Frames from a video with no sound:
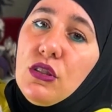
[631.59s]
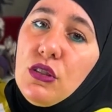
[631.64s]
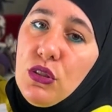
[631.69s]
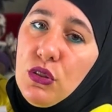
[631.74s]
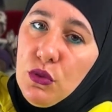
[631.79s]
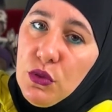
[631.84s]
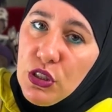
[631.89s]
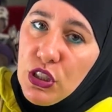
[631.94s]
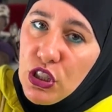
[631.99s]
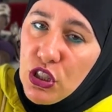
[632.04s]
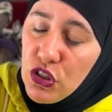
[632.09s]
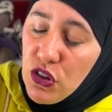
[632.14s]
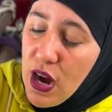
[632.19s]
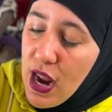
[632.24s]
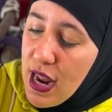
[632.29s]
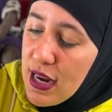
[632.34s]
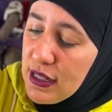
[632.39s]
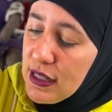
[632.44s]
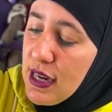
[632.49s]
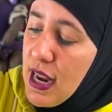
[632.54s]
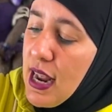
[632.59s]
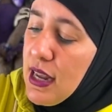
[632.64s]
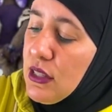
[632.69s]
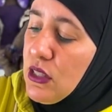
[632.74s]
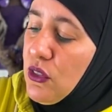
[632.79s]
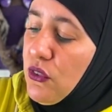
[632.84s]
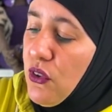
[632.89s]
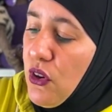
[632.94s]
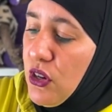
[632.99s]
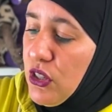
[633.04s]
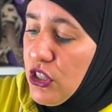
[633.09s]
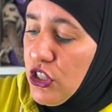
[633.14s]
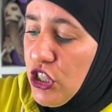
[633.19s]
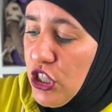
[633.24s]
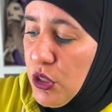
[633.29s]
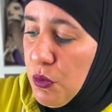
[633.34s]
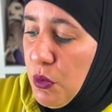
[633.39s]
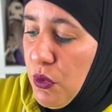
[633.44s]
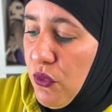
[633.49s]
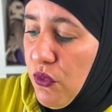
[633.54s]
Do a strand test first.
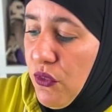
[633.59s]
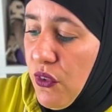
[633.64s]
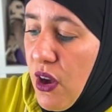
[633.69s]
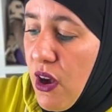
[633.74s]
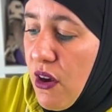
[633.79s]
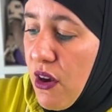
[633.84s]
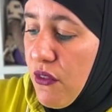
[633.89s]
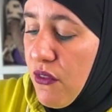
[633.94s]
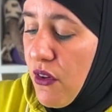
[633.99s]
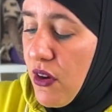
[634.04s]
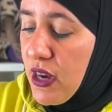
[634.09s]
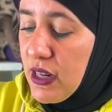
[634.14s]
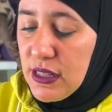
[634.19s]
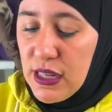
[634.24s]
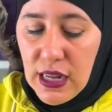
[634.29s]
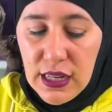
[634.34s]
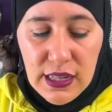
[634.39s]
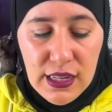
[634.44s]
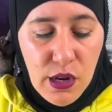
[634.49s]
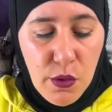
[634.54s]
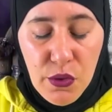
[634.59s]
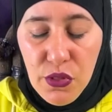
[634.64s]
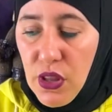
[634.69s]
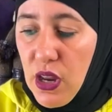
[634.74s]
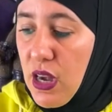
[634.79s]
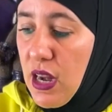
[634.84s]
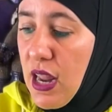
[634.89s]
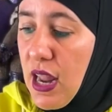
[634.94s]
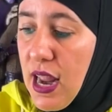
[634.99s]
Just be very, very delicate with it.